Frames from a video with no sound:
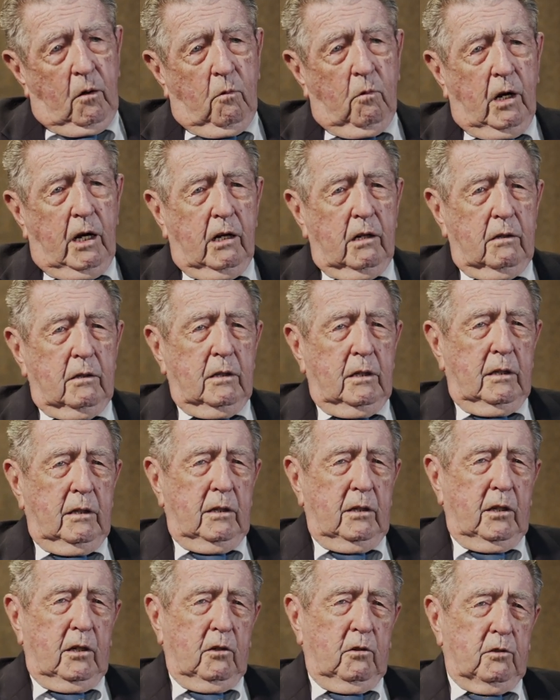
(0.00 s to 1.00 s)
Well, uh,
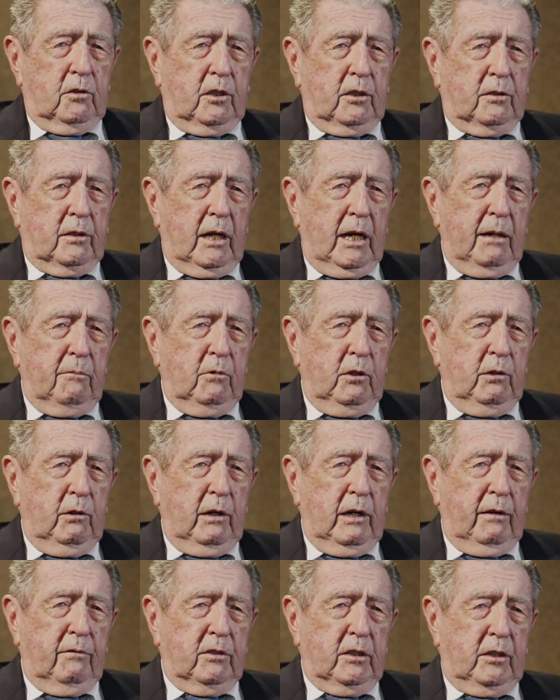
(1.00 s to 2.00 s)
you know, at the time we
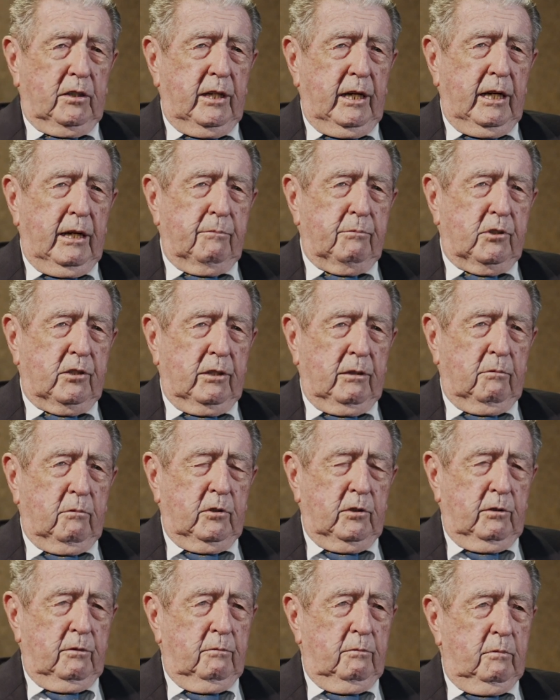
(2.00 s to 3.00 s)
were having camps that
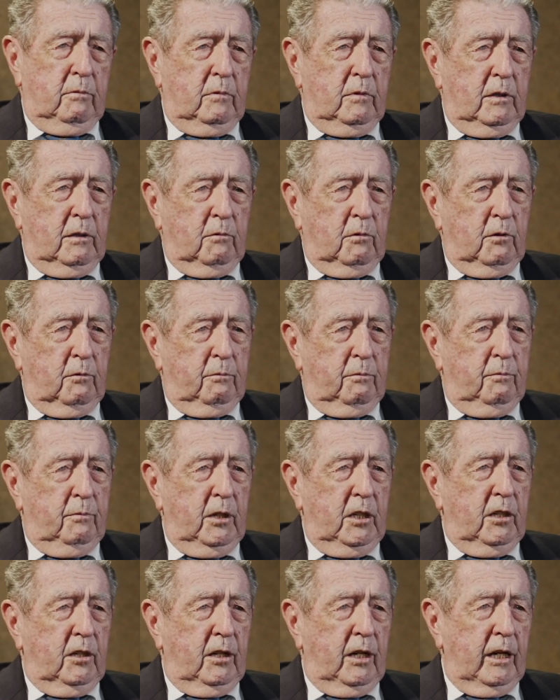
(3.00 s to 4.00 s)
were that were
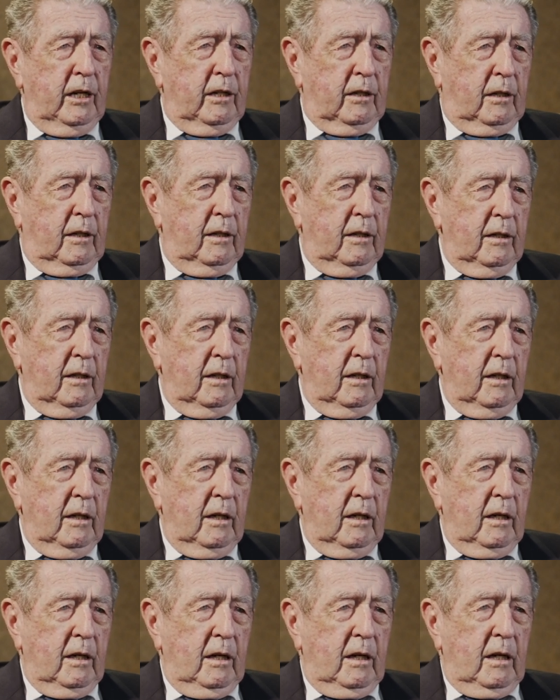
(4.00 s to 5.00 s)
being hit,
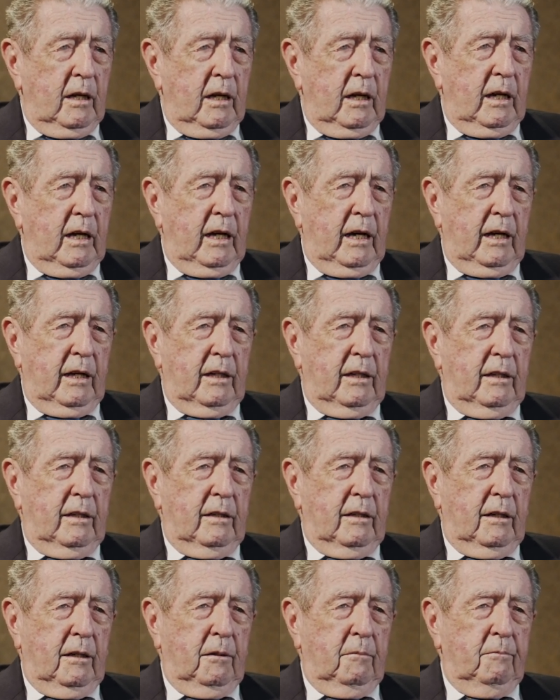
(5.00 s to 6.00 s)
and
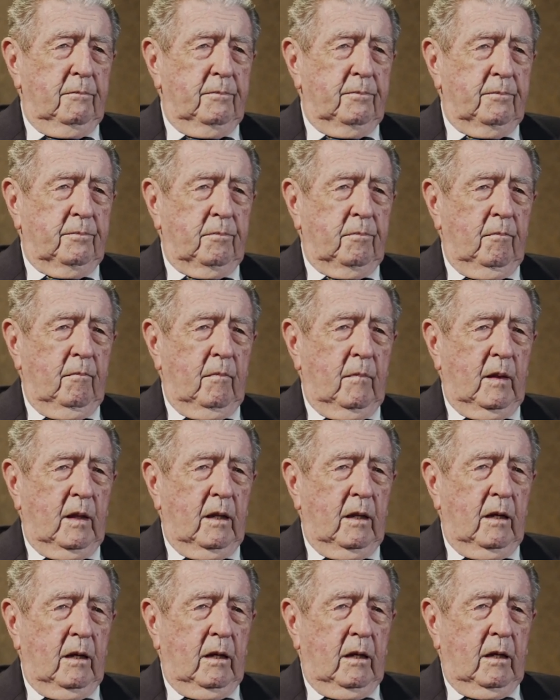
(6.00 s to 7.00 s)
um,
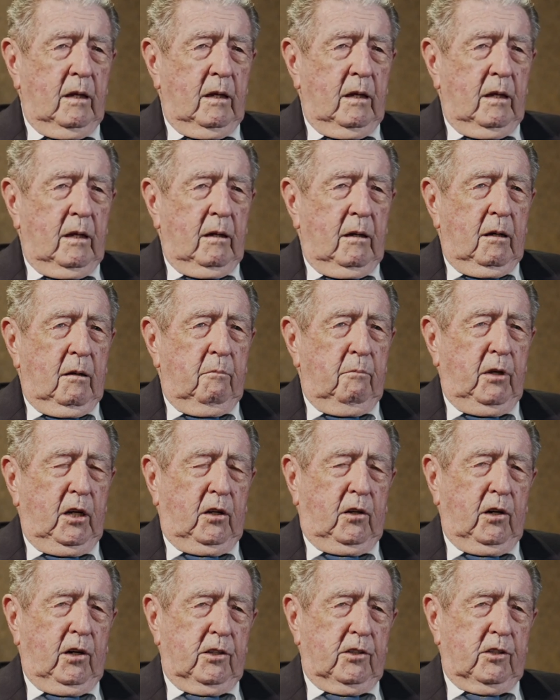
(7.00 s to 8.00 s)

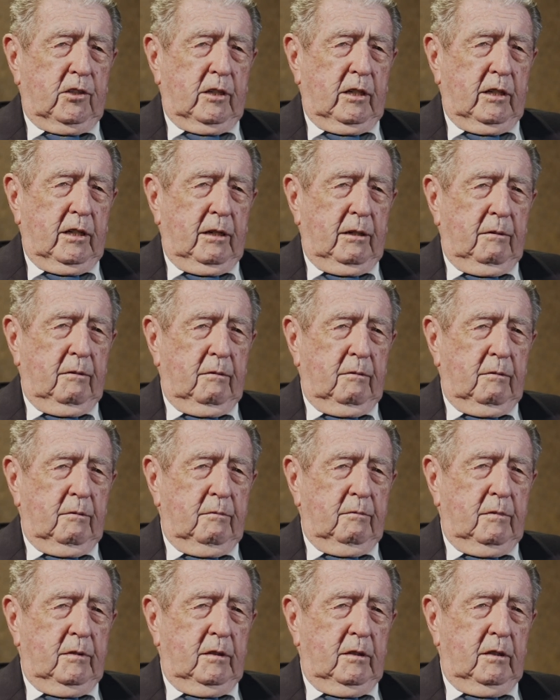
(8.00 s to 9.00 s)
because uh,
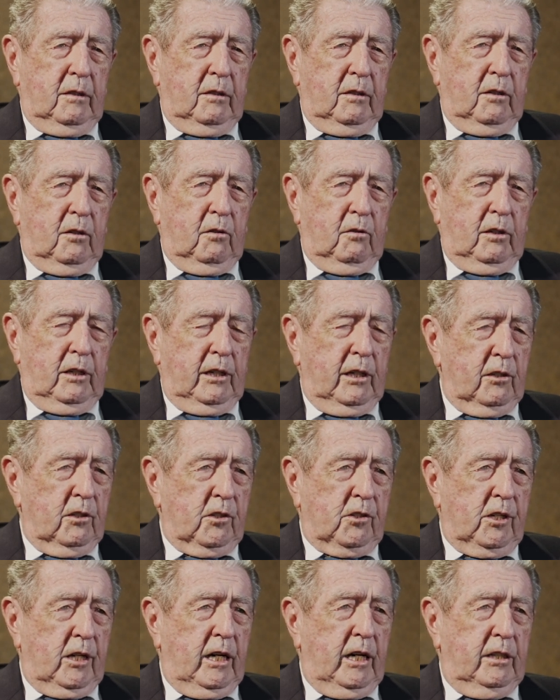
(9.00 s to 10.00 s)
you know the
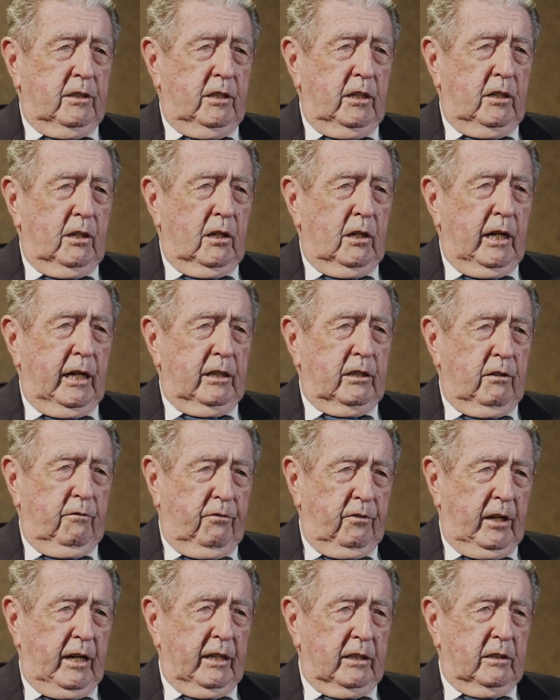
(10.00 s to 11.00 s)
other side didn't like the
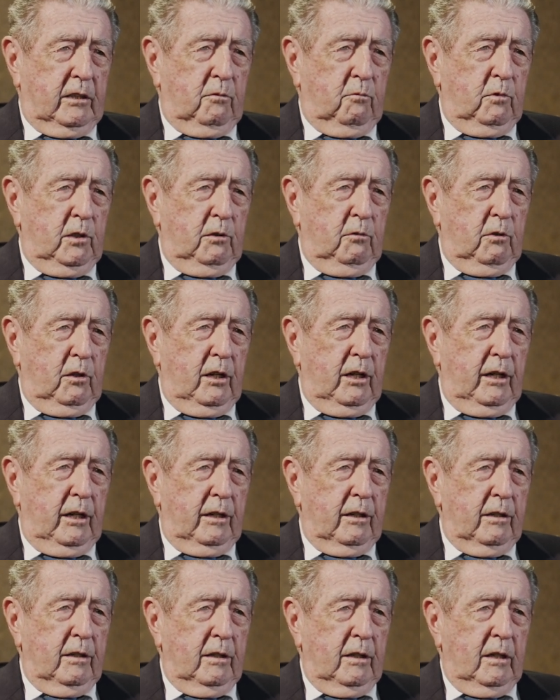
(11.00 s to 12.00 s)
fact that we were
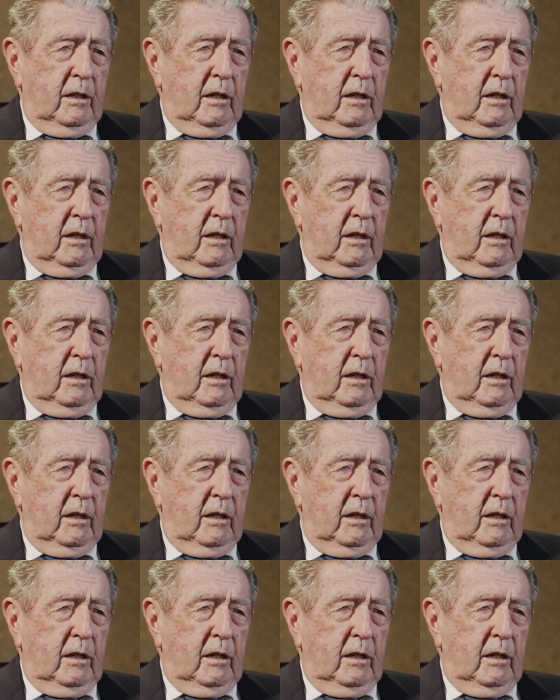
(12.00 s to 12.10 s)
there,